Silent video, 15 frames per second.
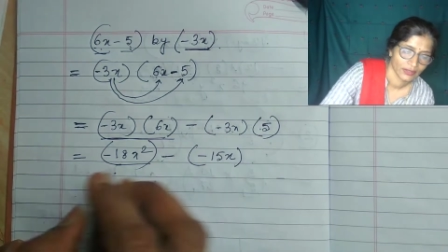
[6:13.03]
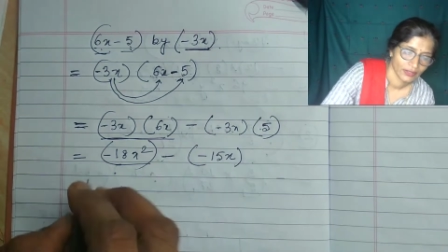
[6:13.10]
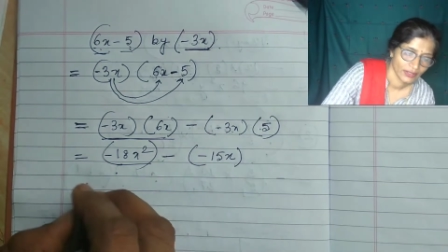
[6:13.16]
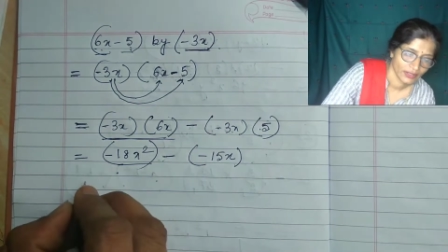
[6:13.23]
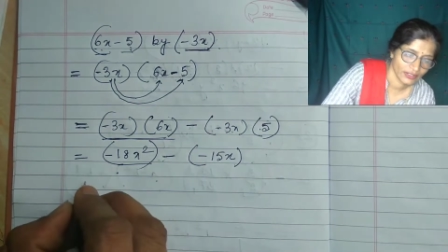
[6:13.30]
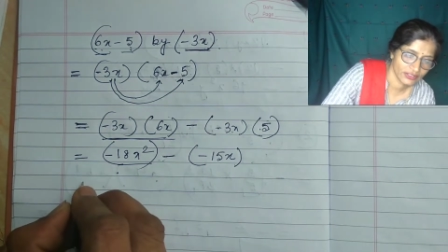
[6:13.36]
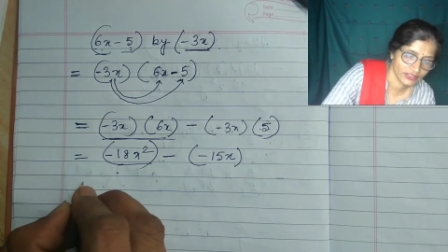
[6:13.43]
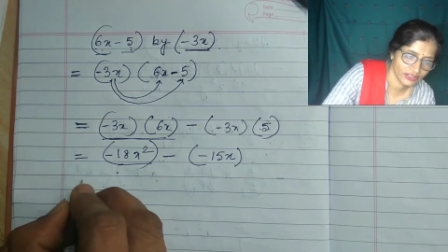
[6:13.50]

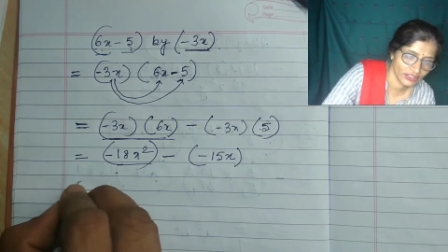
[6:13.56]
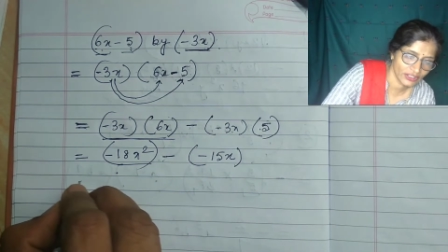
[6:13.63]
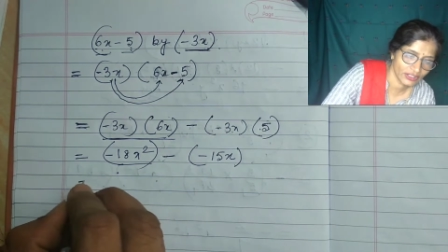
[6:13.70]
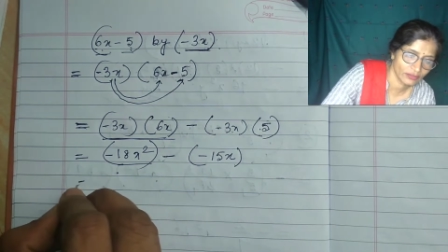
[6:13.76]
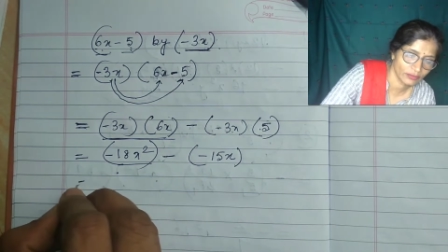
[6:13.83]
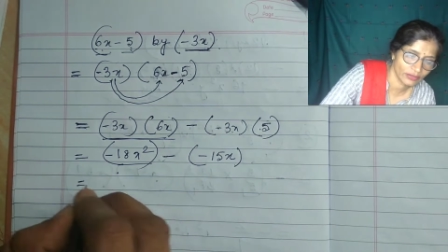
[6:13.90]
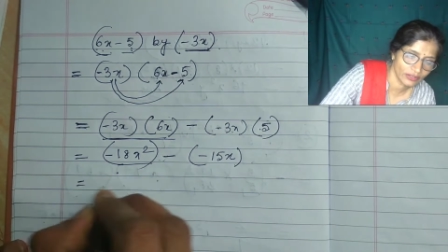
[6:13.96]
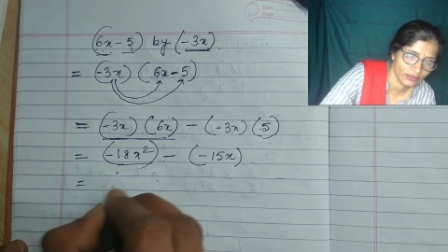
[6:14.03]
is
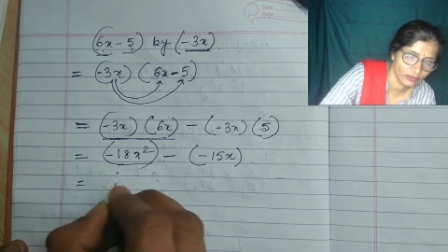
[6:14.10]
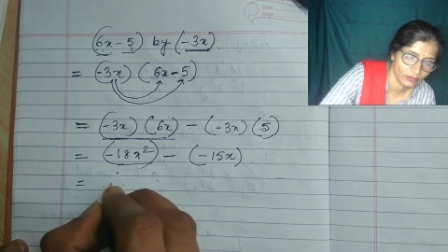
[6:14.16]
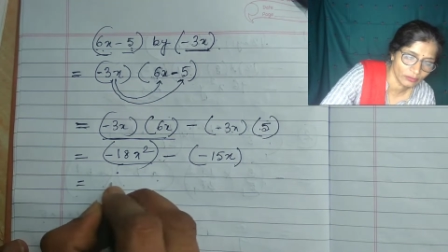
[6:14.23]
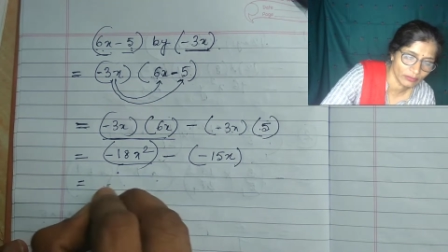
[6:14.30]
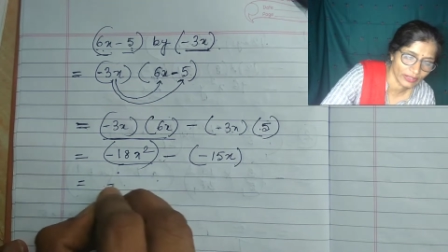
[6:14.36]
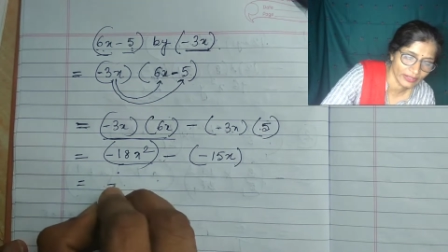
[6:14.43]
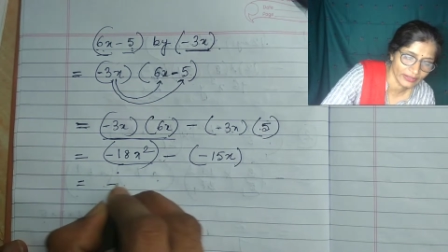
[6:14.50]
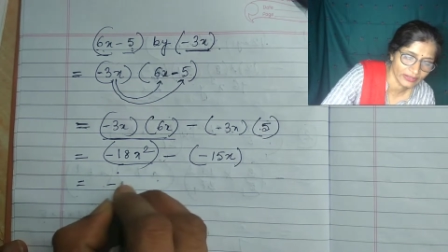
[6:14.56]
equal to
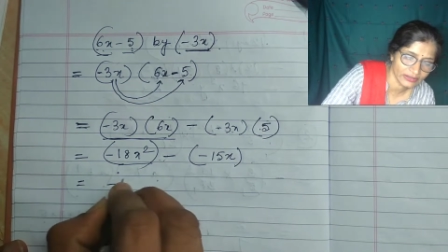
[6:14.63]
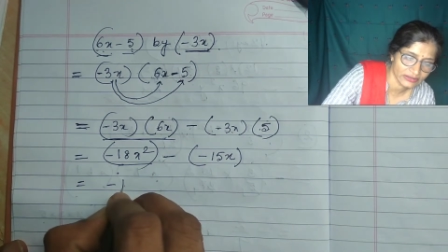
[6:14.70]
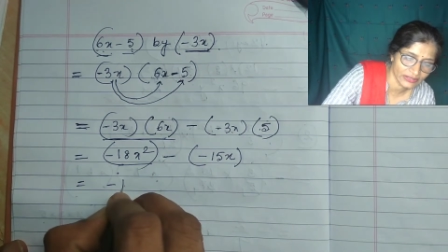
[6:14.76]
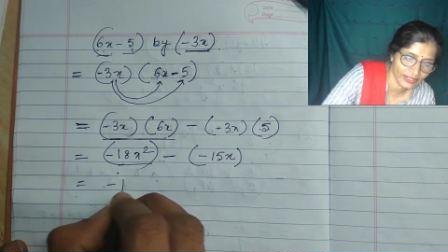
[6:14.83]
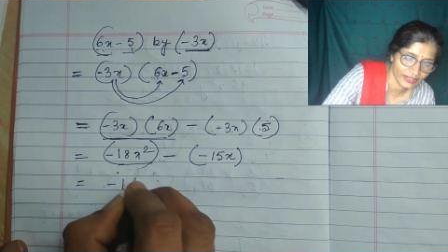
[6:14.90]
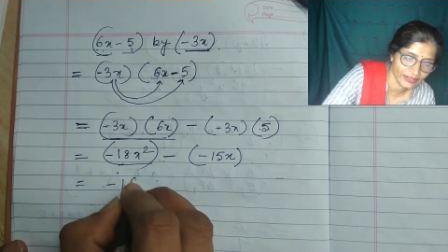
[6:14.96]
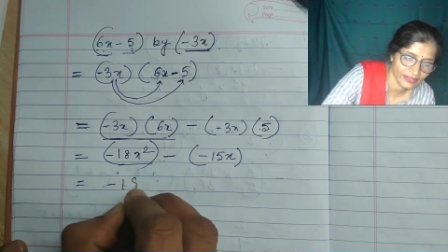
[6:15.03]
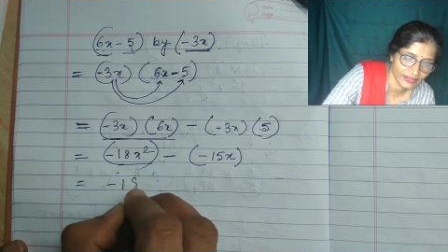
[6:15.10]
minus
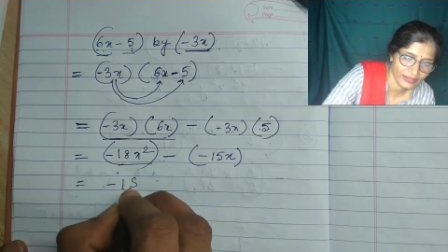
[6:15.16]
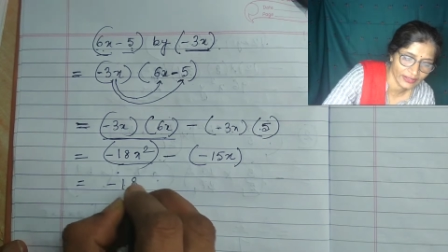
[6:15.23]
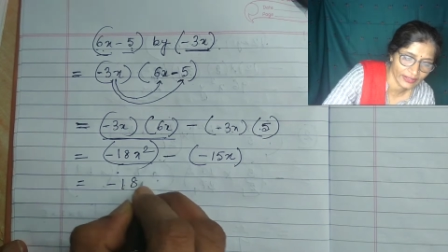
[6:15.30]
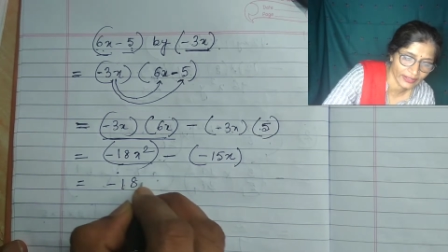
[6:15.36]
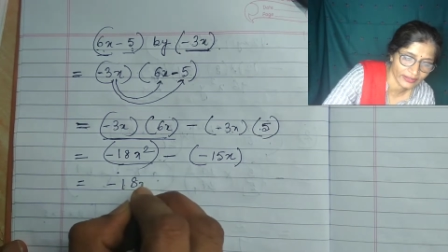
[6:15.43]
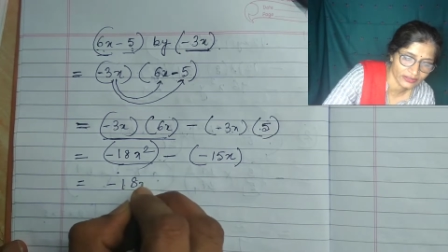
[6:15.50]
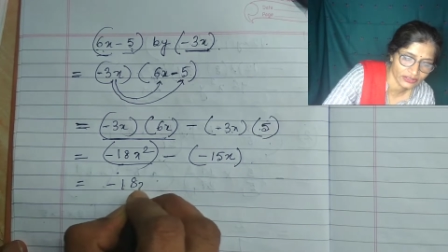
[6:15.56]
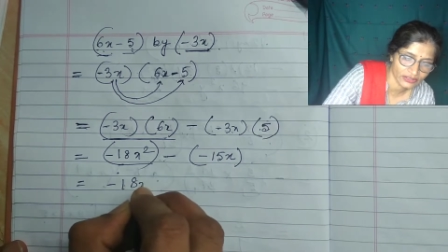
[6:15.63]

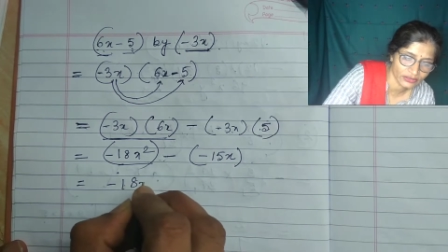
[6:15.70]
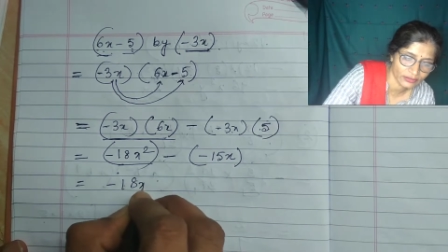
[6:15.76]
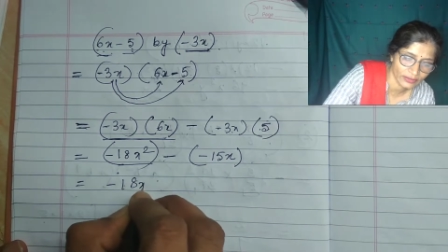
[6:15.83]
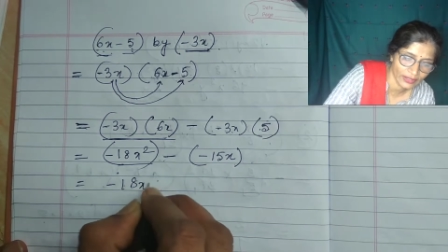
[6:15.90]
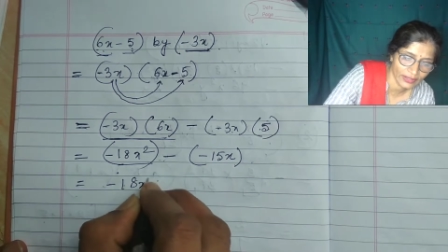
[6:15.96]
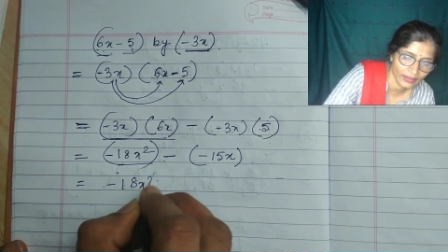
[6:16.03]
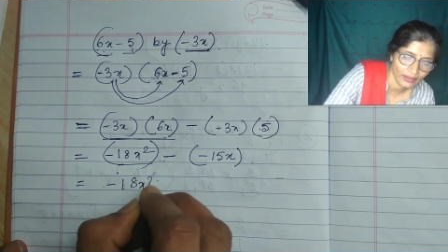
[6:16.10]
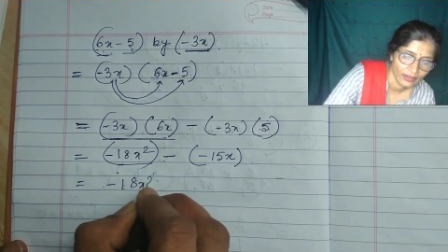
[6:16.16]
18x square.